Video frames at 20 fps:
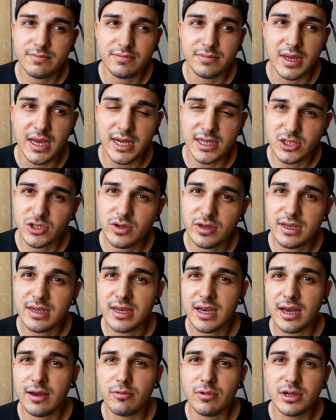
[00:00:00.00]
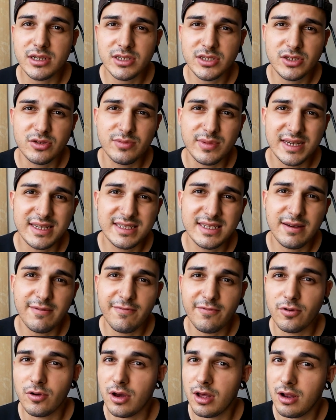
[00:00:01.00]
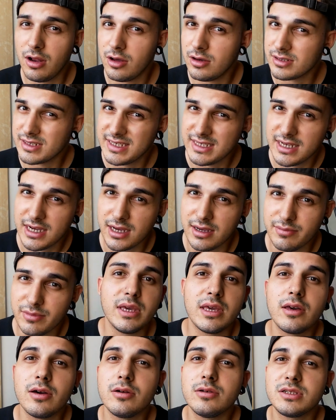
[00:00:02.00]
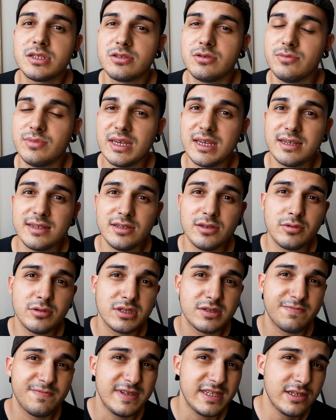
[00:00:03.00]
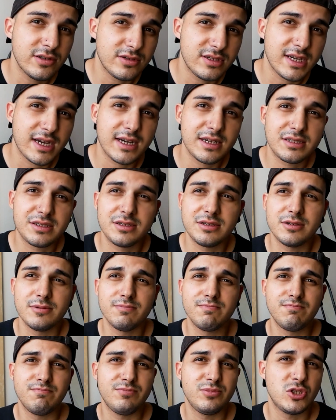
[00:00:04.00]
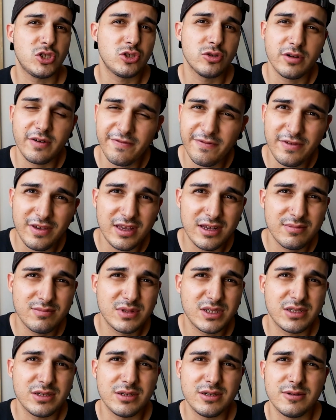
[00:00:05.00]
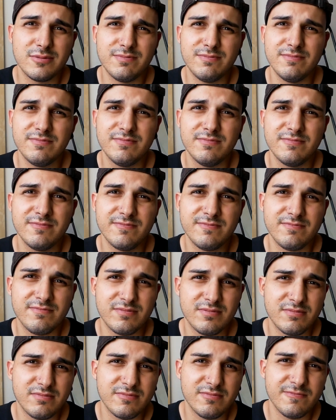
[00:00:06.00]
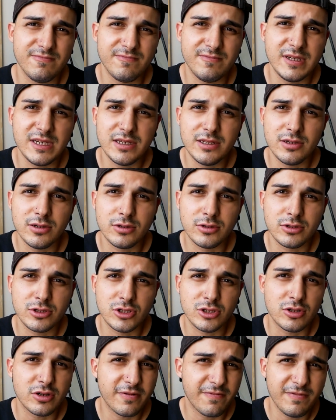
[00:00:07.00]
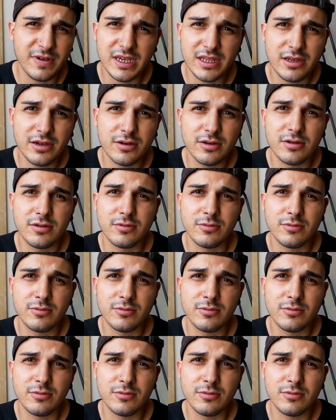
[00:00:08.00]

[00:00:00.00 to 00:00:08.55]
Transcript: actually I wanted to make them for a long time. Because to make those video tests, short films, short video,